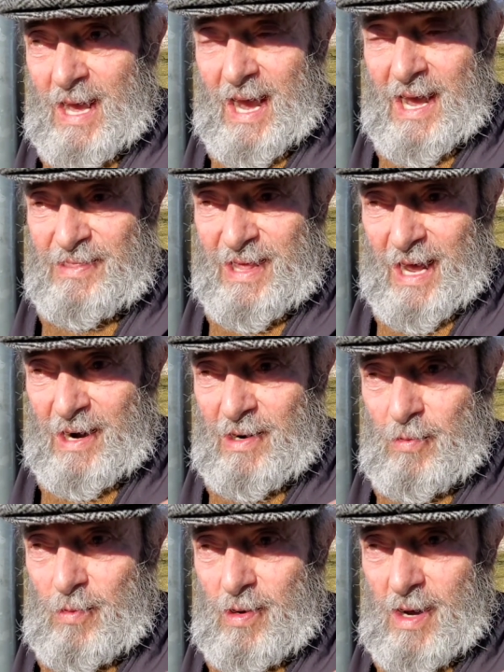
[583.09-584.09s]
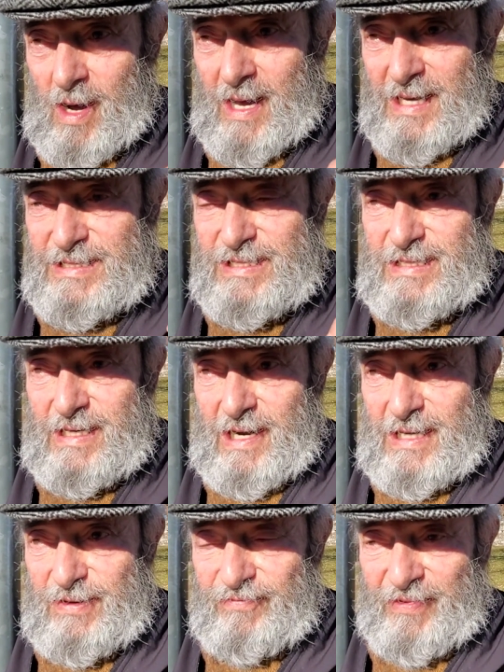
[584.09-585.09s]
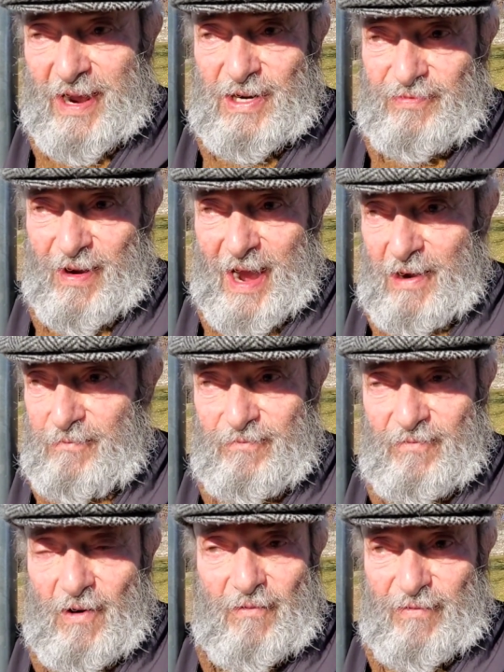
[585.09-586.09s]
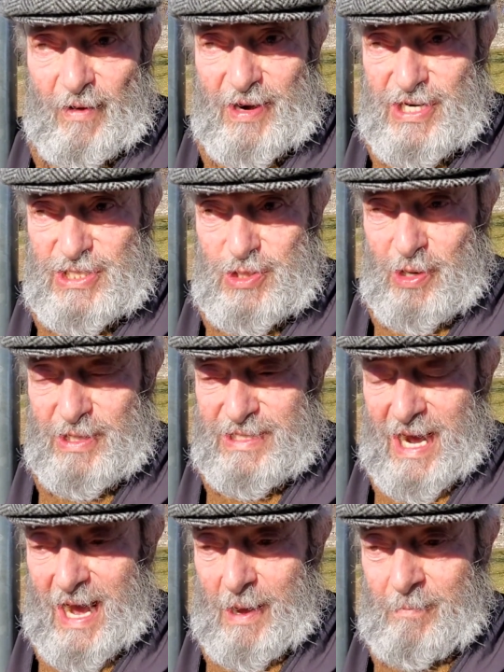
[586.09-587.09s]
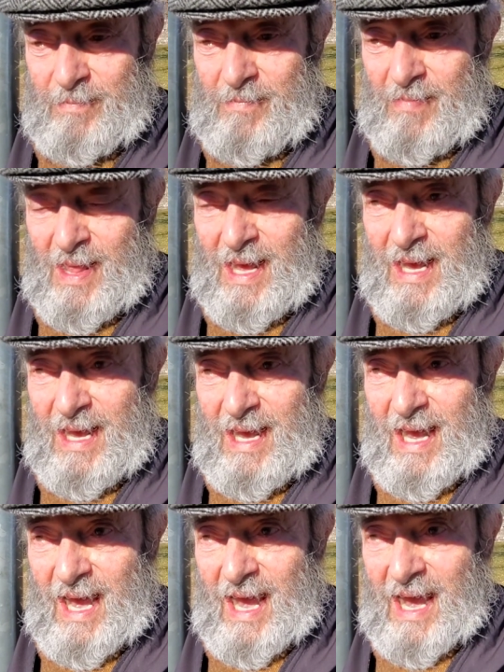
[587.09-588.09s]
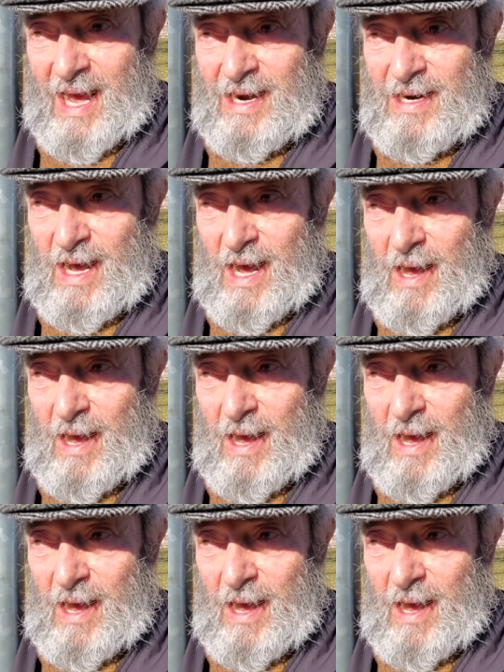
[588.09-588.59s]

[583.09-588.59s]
and then it's French fried for a very short time, and